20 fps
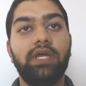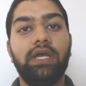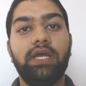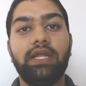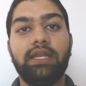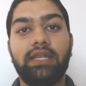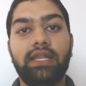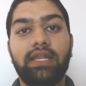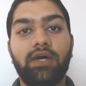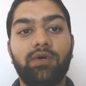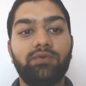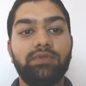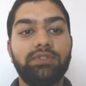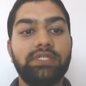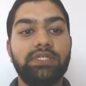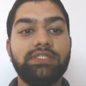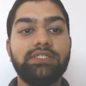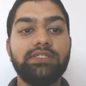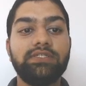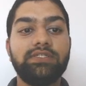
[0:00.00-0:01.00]
Now,
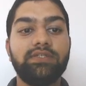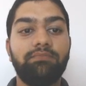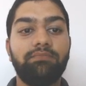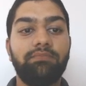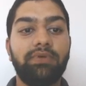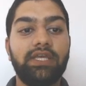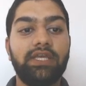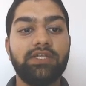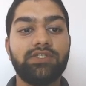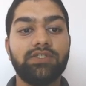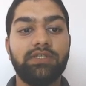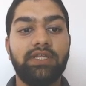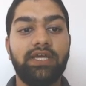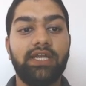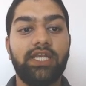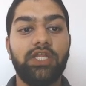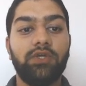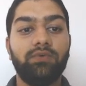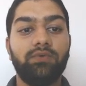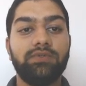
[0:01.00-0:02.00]
this is the page
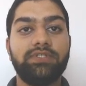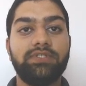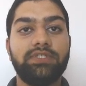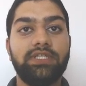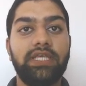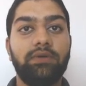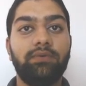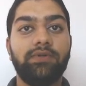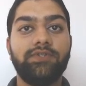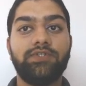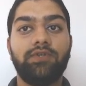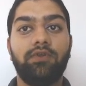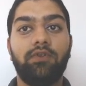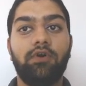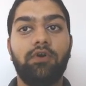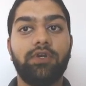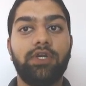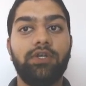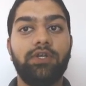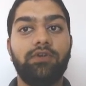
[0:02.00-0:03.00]
that you will see once you
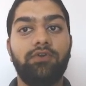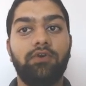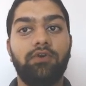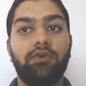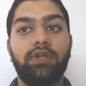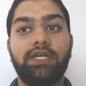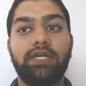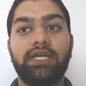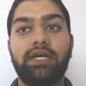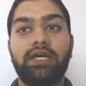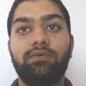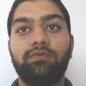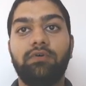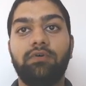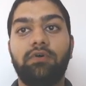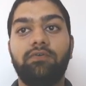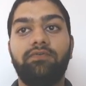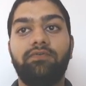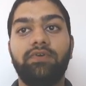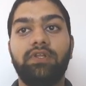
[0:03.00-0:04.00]
log into your account
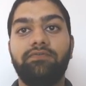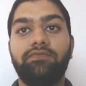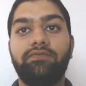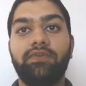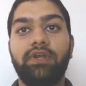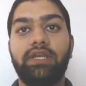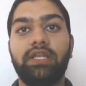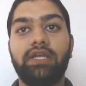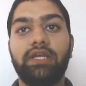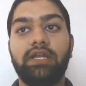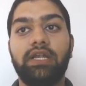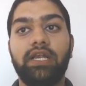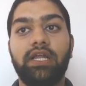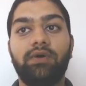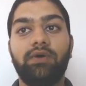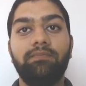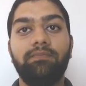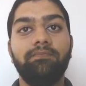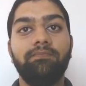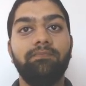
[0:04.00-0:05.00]
of Infinity Cloud.